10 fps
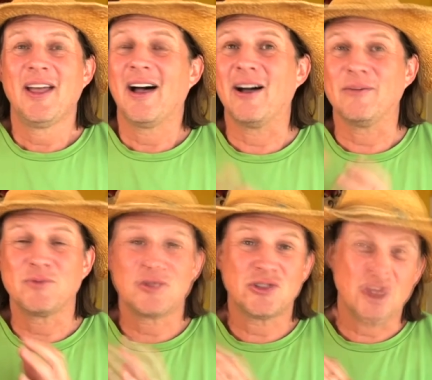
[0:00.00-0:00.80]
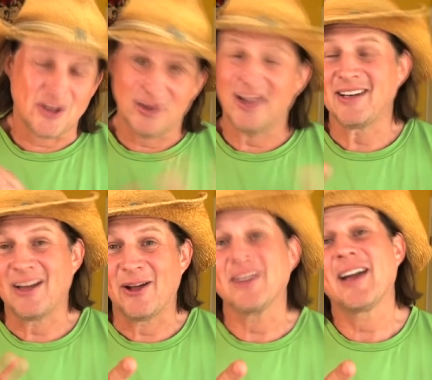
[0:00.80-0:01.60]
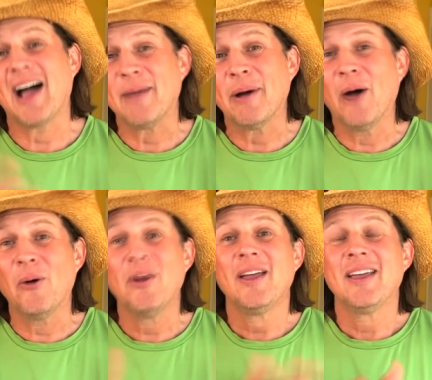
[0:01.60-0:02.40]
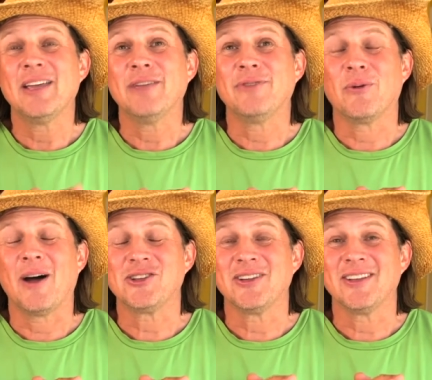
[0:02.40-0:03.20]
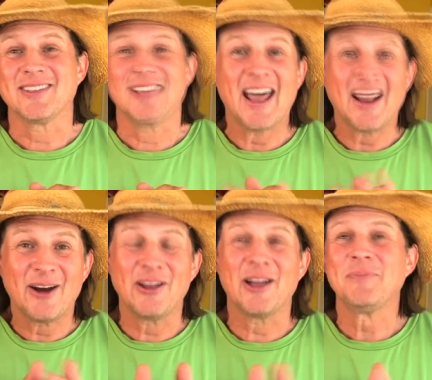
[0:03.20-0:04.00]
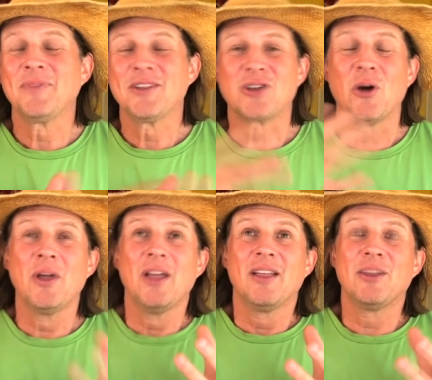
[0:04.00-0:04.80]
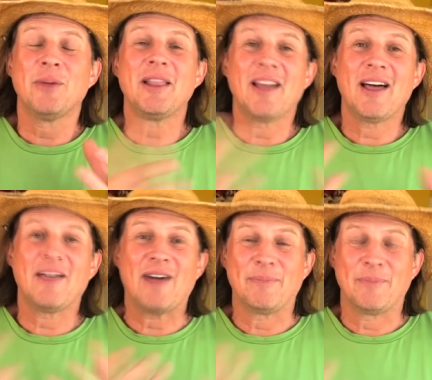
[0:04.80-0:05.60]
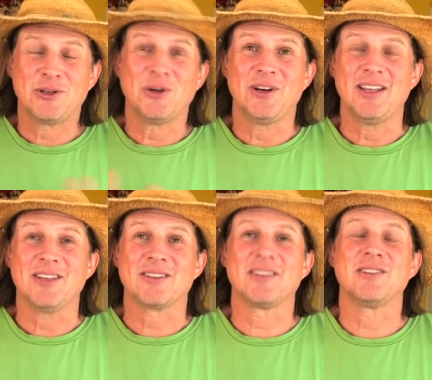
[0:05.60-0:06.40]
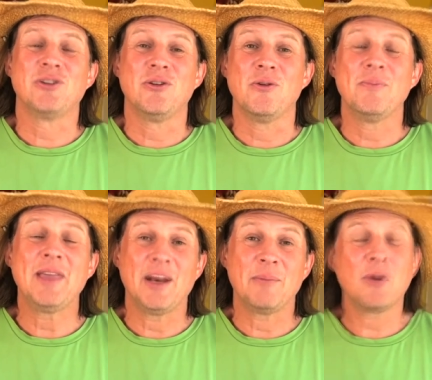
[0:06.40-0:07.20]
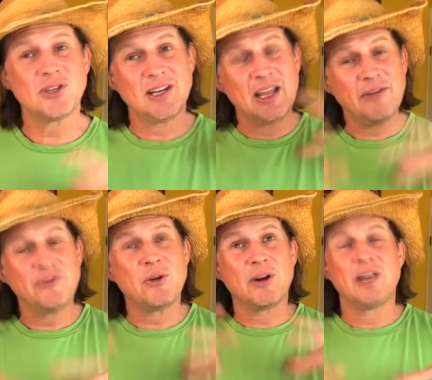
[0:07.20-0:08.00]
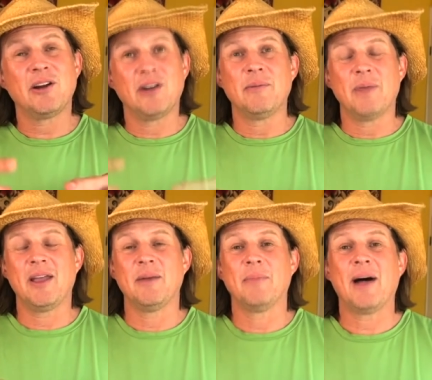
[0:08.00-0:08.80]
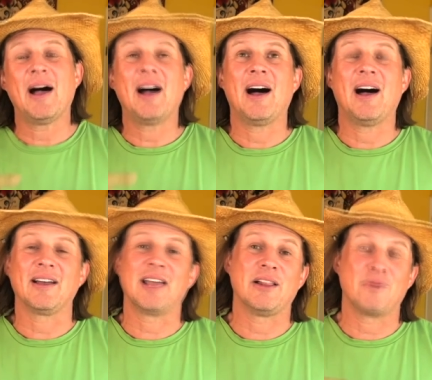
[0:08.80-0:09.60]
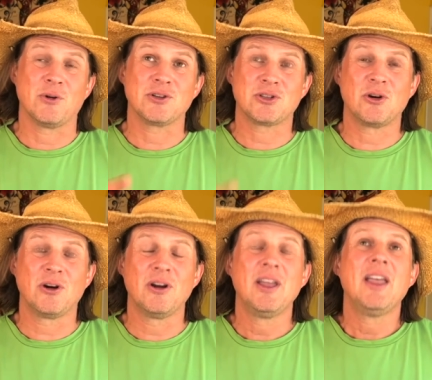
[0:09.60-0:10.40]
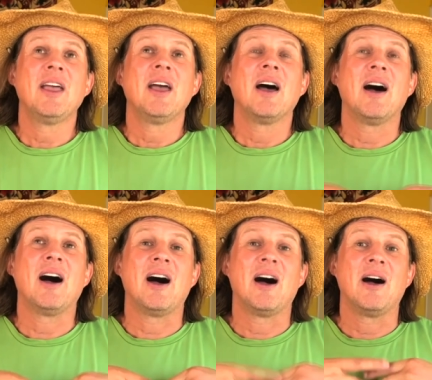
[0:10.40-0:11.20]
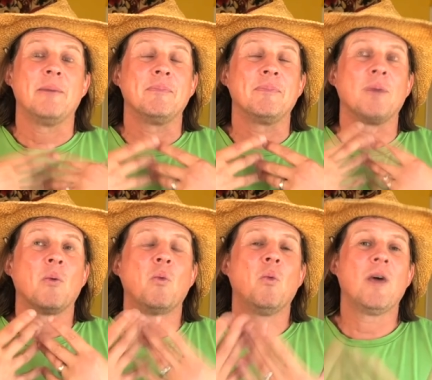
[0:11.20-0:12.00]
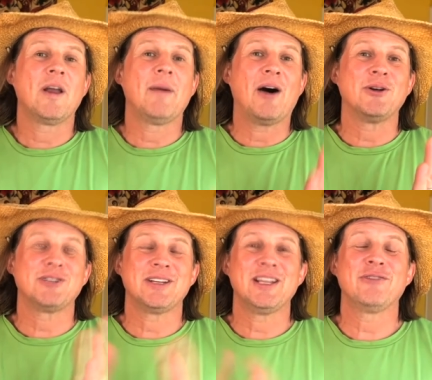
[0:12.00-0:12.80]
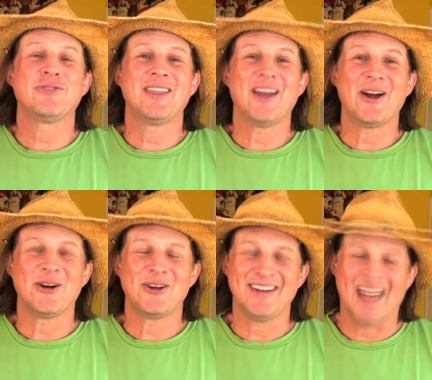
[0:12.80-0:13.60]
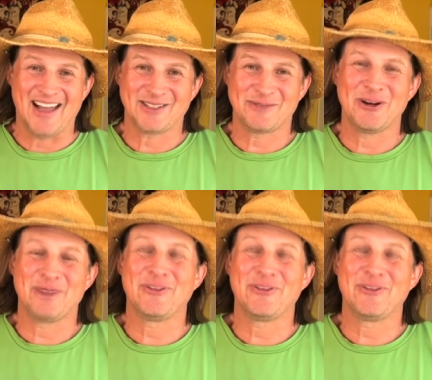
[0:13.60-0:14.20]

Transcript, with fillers: Uh, she's also heading down to Cabo if you're watching this in that area. So there'll be a lot of opportunities to meet in person if you're here in, in Baja California Sur. Um, what about if they're not? What if